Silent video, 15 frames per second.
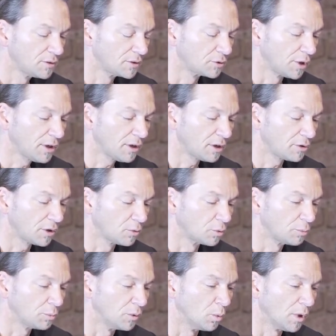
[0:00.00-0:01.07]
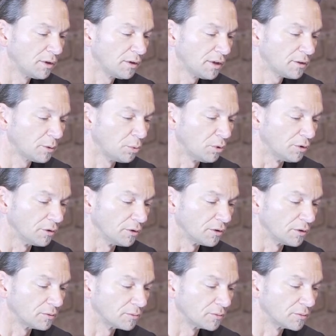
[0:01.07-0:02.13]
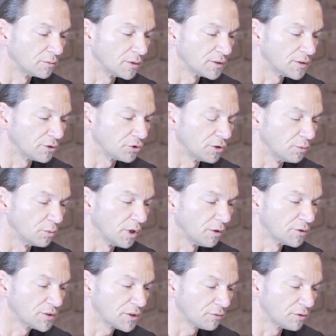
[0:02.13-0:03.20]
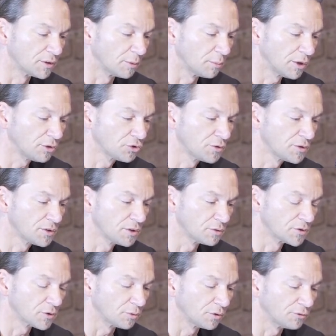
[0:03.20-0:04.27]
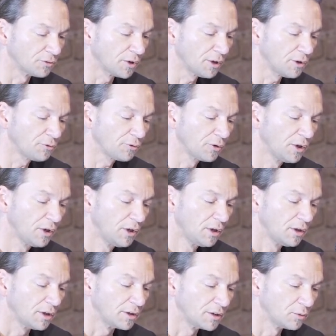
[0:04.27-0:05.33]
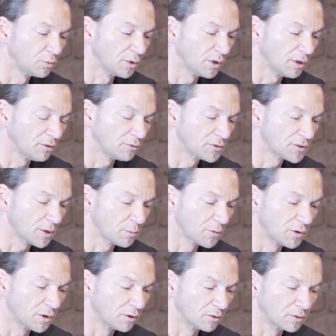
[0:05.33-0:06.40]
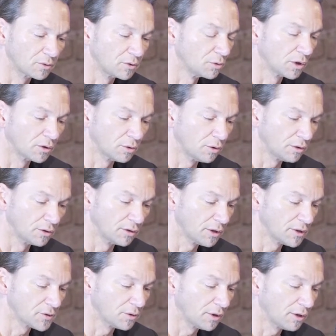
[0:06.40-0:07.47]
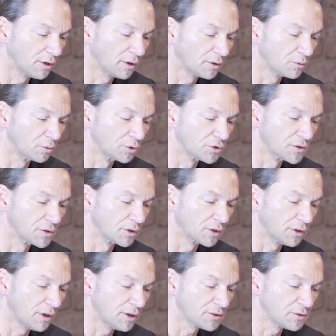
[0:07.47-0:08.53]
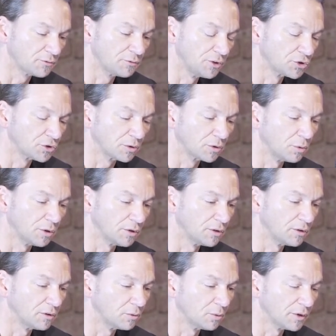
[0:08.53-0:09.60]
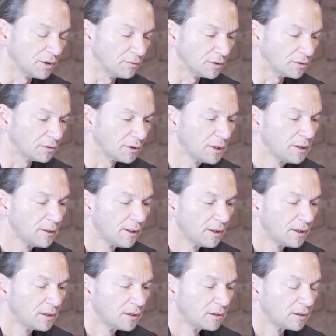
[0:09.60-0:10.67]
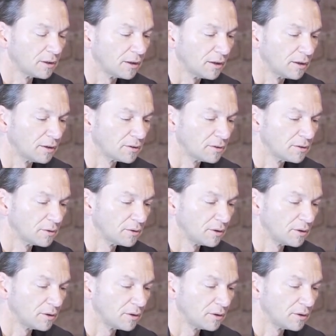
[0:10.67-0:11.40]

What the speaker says: The gray area would be one data point, essentially. We have here several dimensions. Here it's only 5. And then we have something, you can call it as you like, which is a class, a feature, a quality, or whatever. And